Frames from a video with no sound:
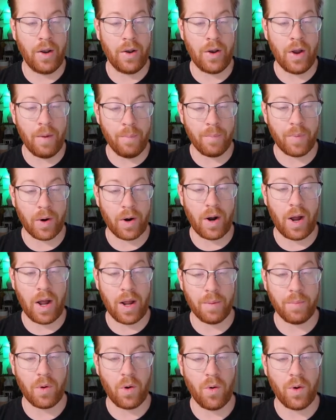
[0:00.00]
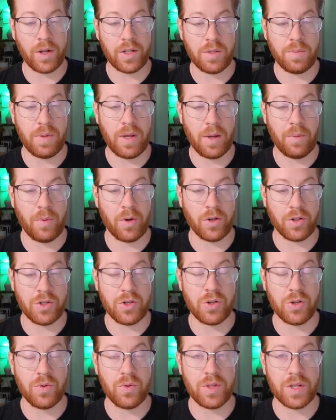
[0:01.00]
number, I'm going to be able to
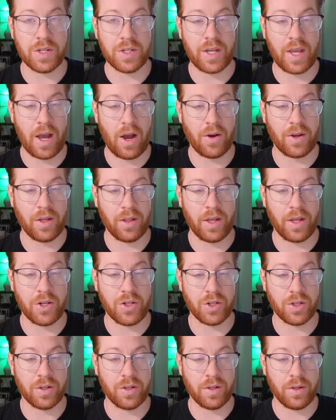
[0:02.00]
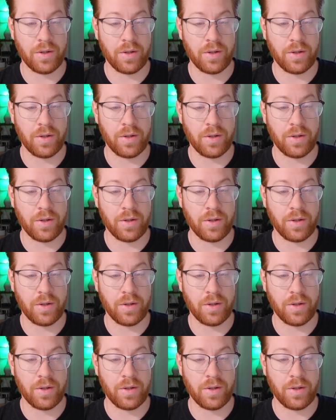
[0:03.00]
do this calculation.